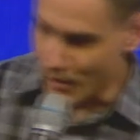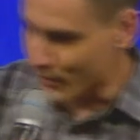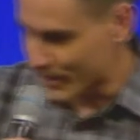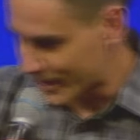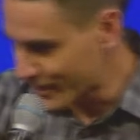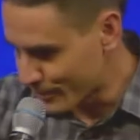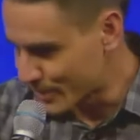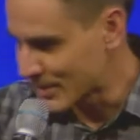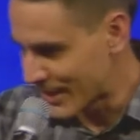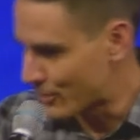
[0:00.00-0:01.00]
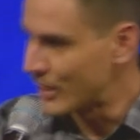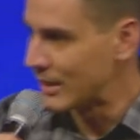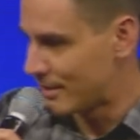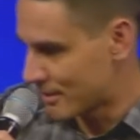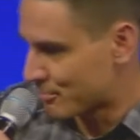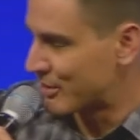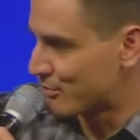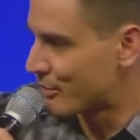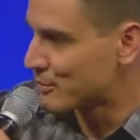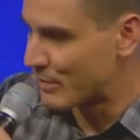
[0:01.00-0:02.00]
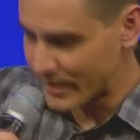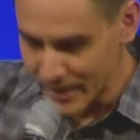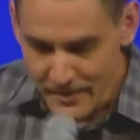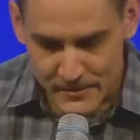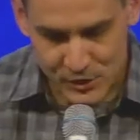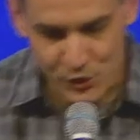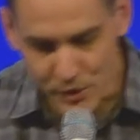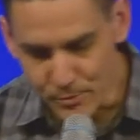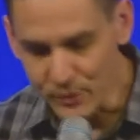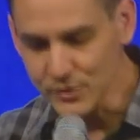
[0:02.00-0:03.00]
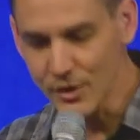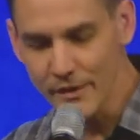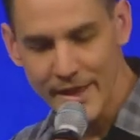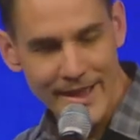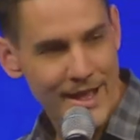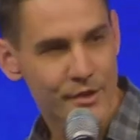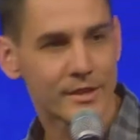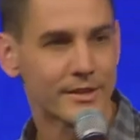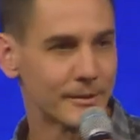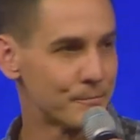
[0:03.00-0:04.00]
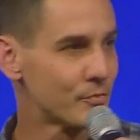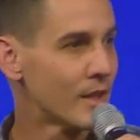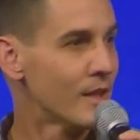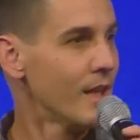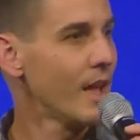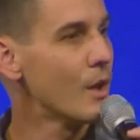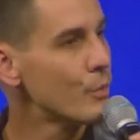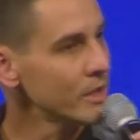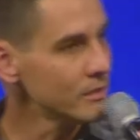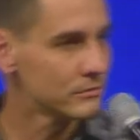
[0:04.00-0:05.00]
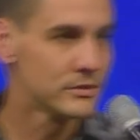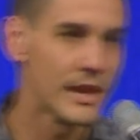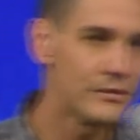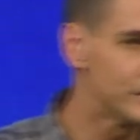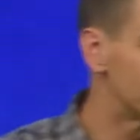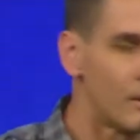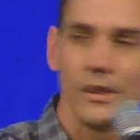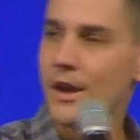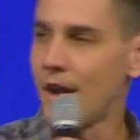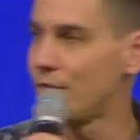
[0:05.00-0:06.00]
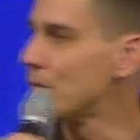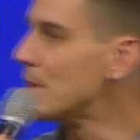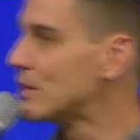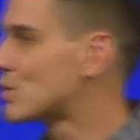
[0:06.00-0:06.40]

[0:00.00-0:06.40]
over here it was like, we need this much rosemary. So she pulls all that out of there. And we leveled it all off. We made